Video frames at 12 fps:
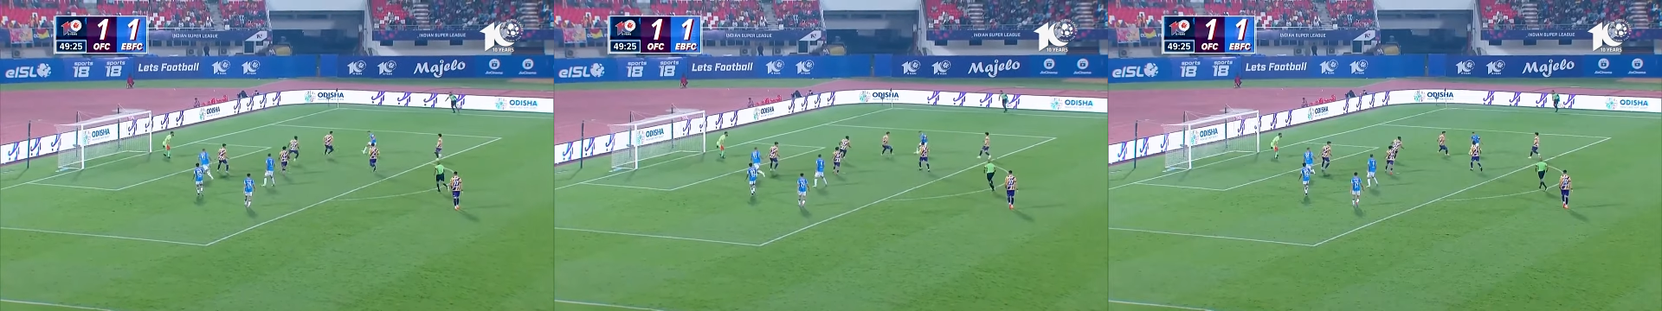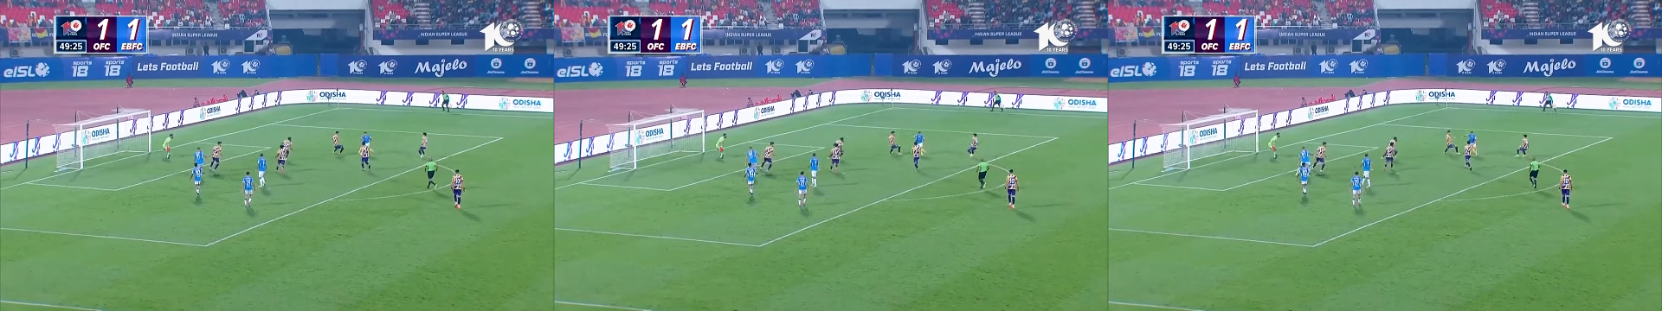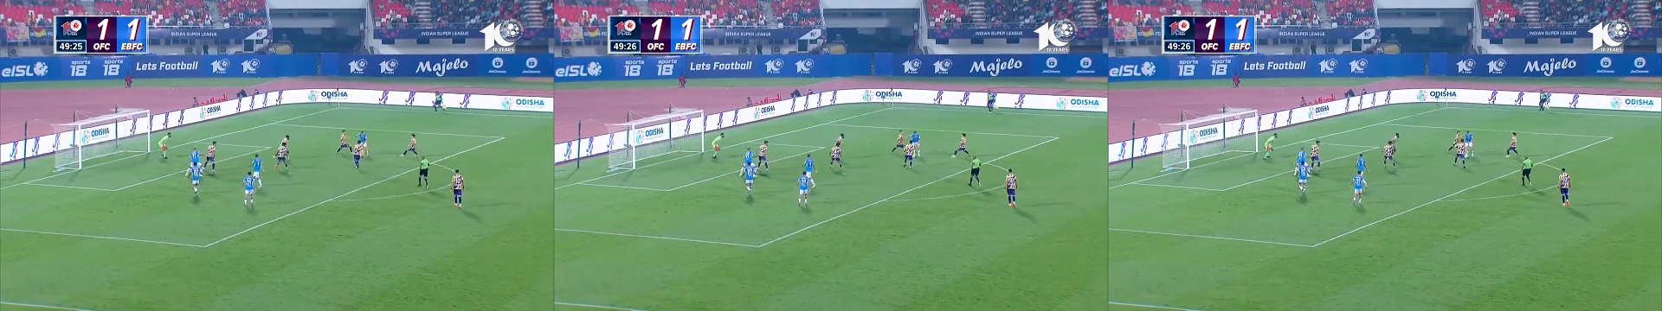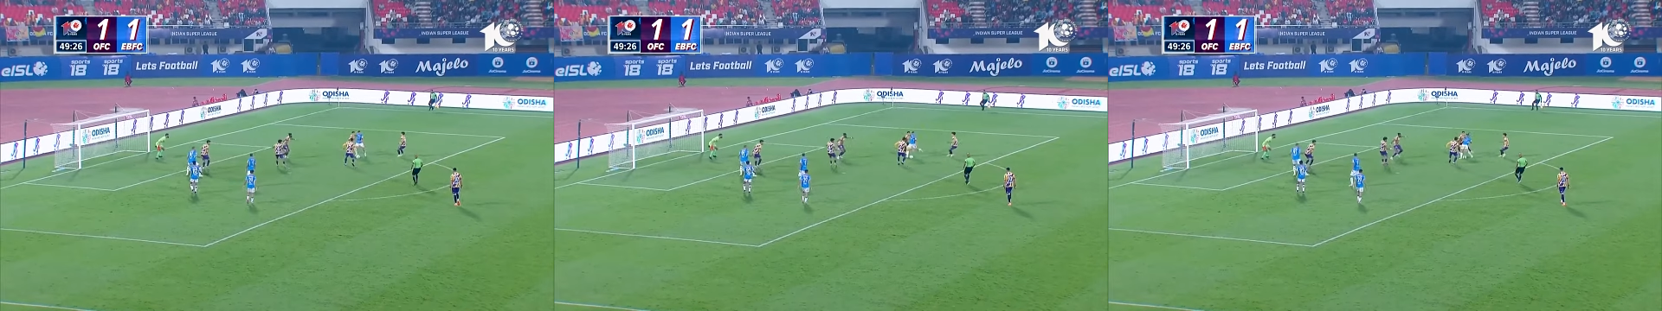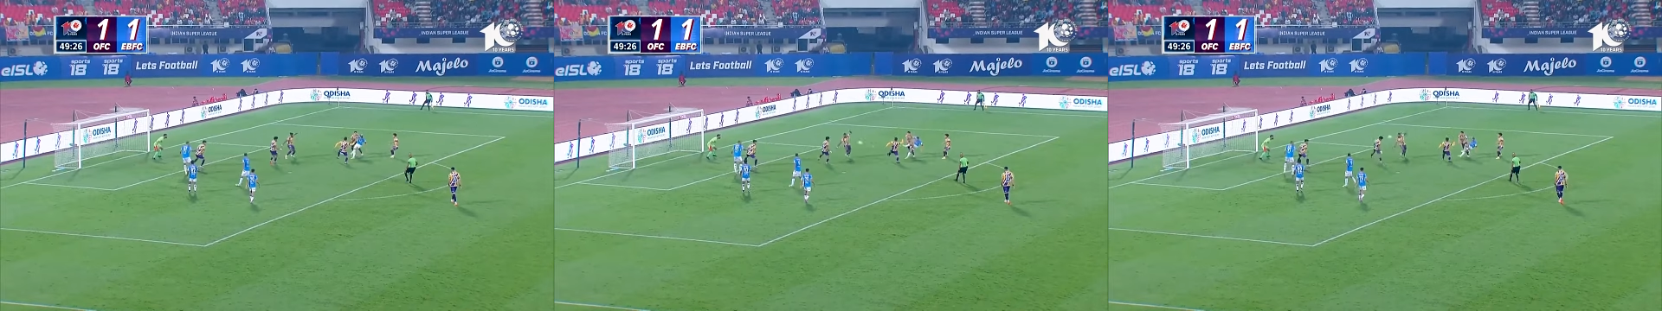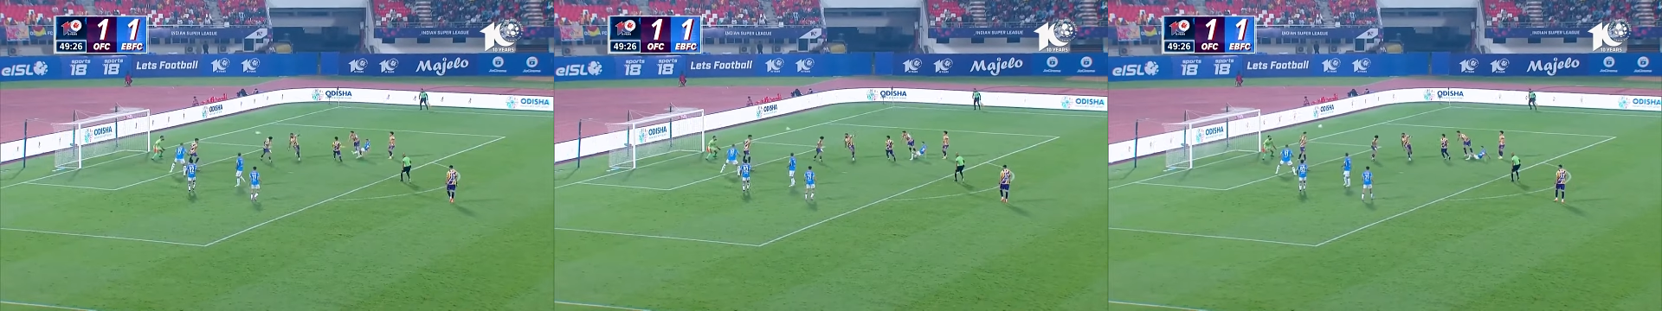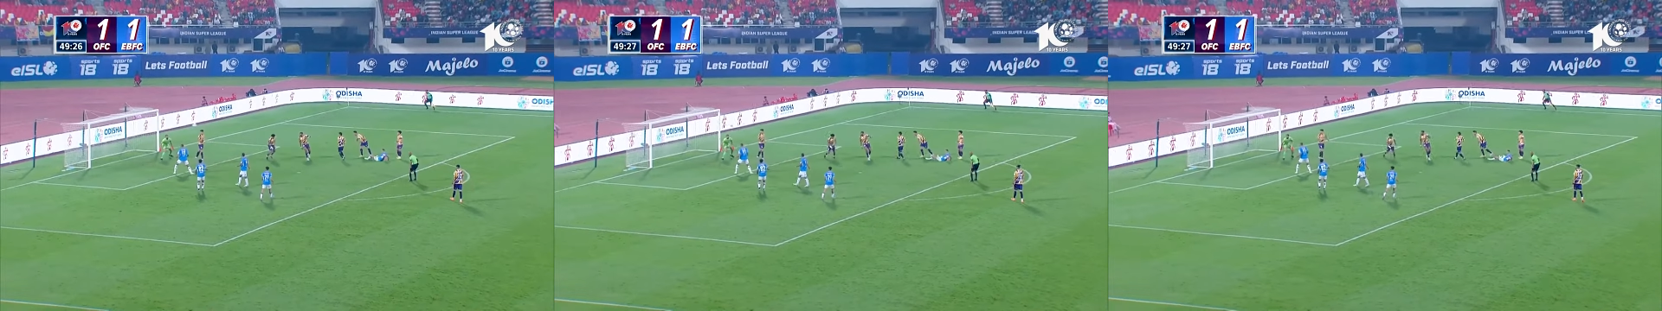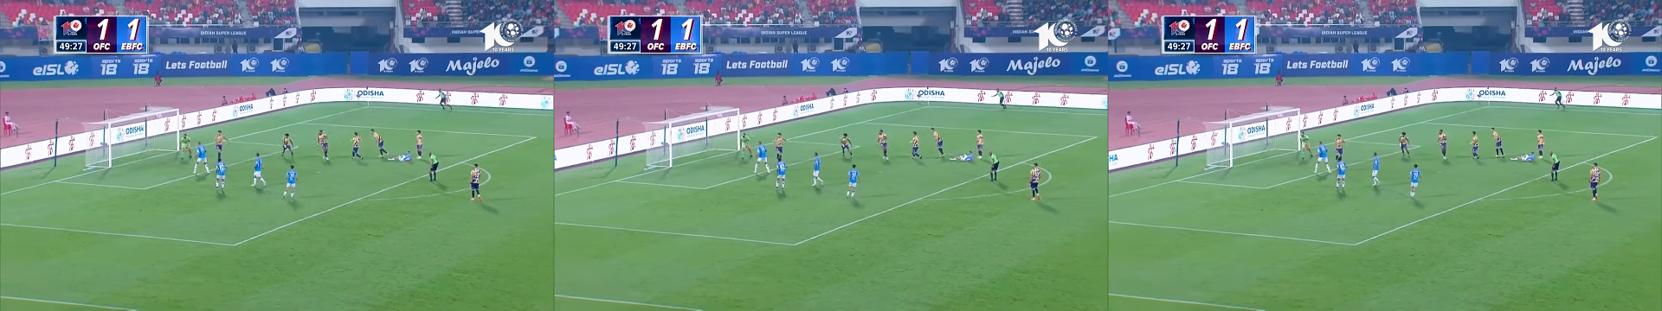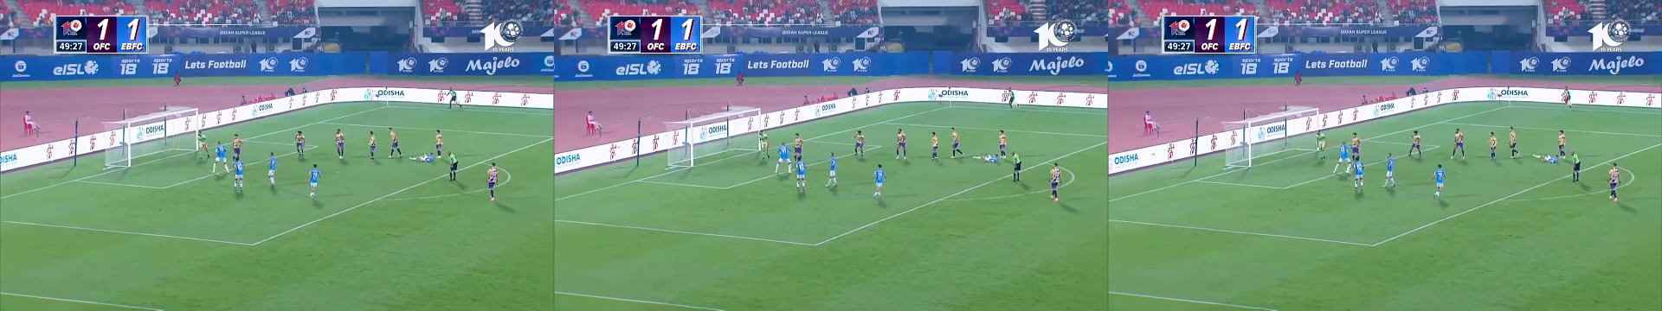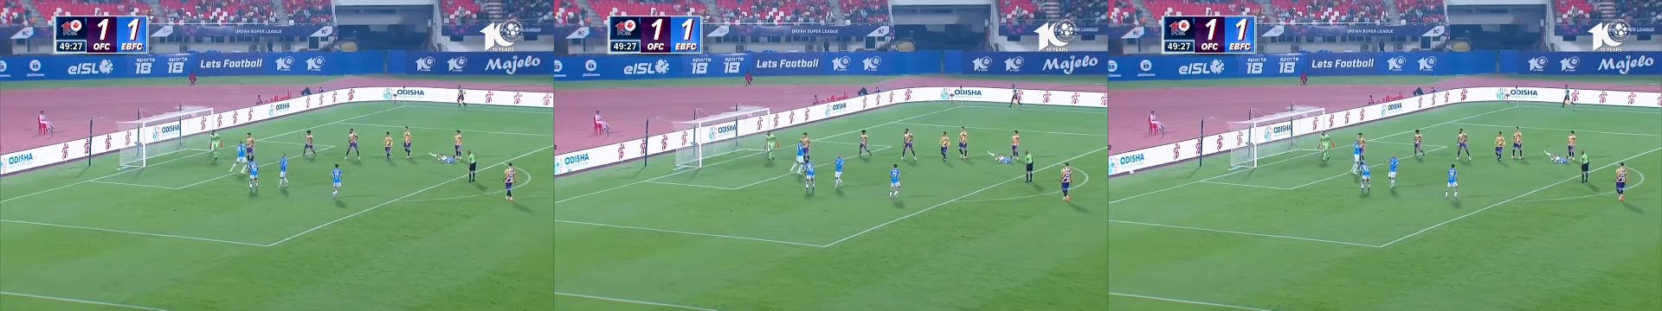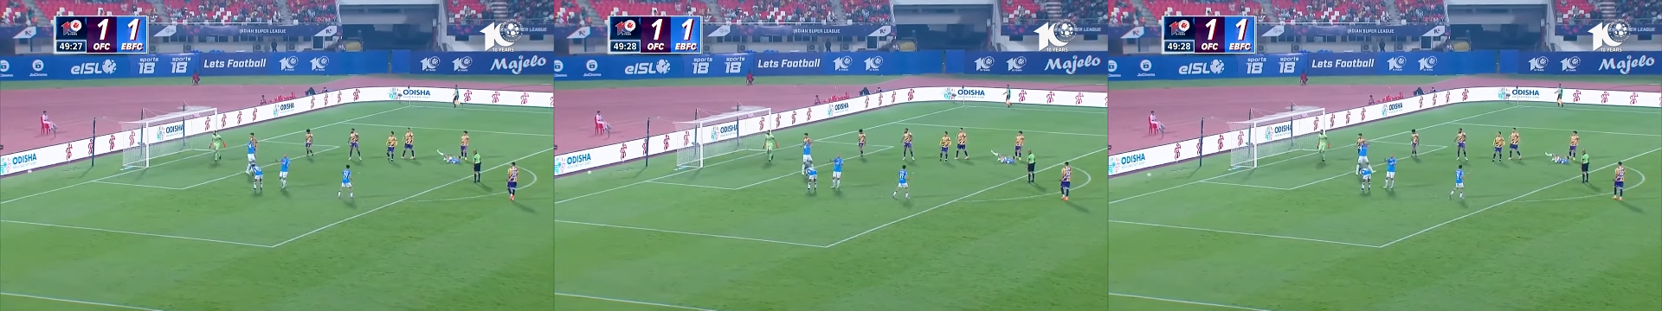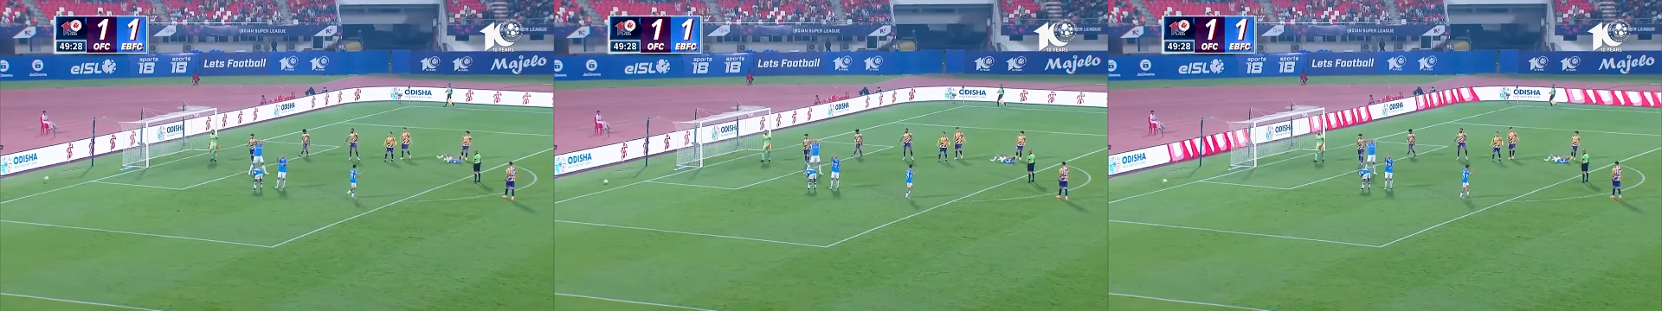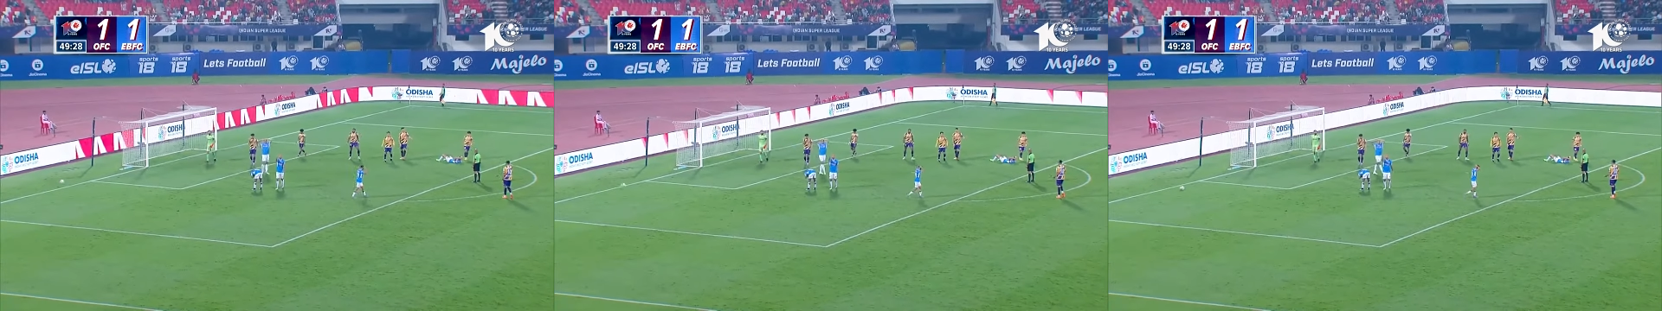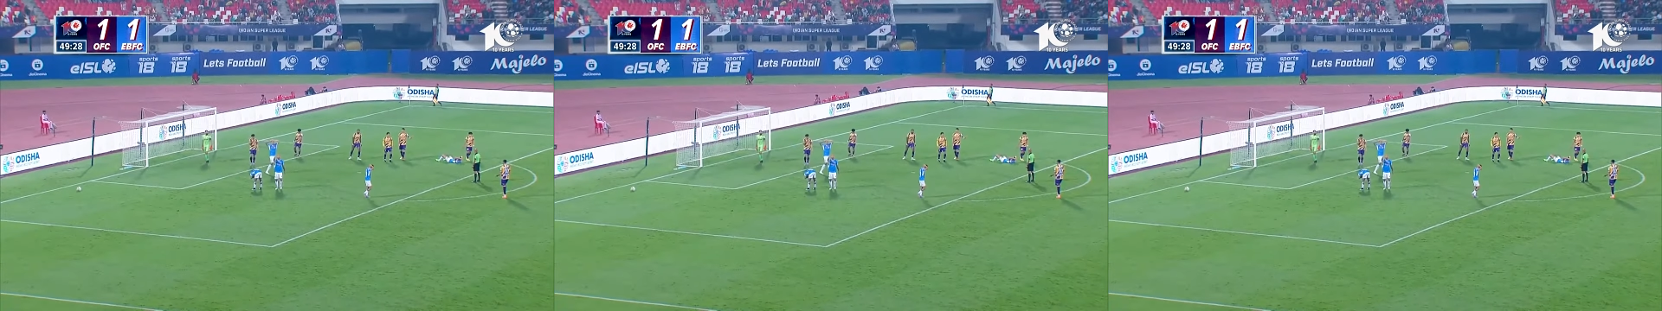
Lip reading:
Nobody's mouth can be seen.